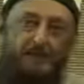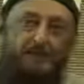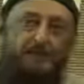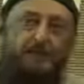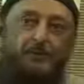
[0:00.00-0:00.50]

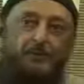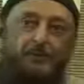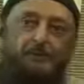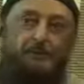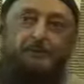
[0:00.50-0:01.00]
And in this
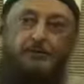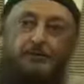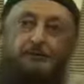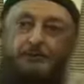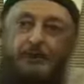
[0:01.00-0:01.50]
one,
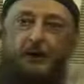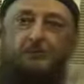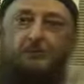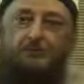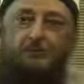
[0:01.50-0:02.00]
to keep
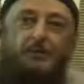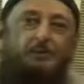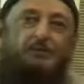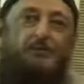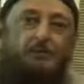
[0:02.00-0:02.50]
you out of
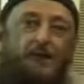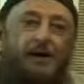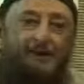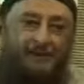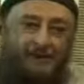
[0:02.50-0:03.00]
the bus for
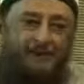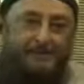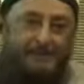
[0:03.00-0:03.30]
a while.